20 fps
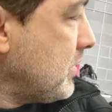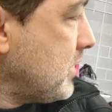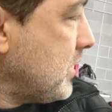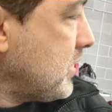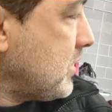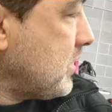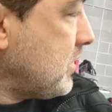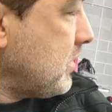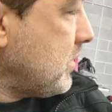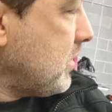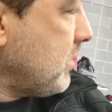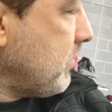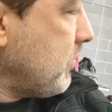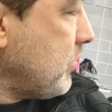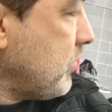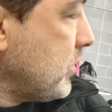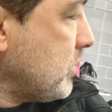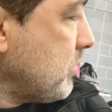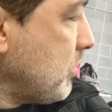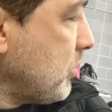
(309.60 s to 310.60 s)
says
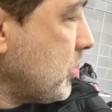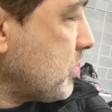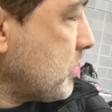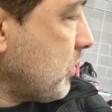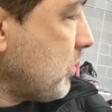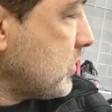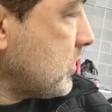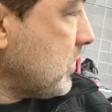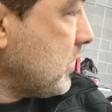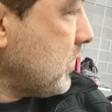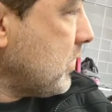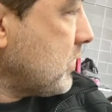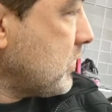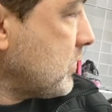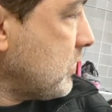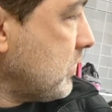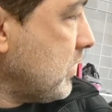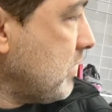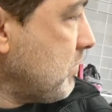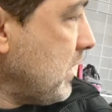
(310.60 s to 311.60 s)
Livernois Motorsports on there,
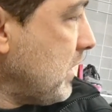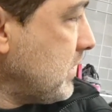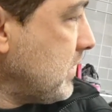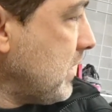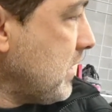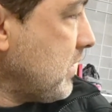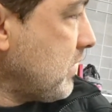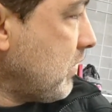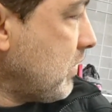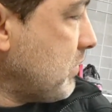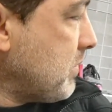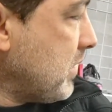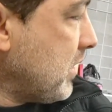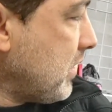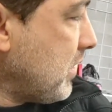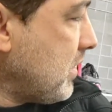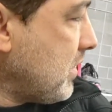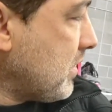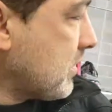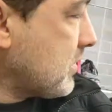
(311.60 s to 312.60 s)
so it might technically already be
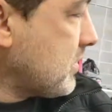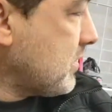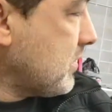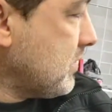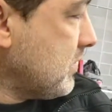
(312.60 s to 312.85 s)
unlocked.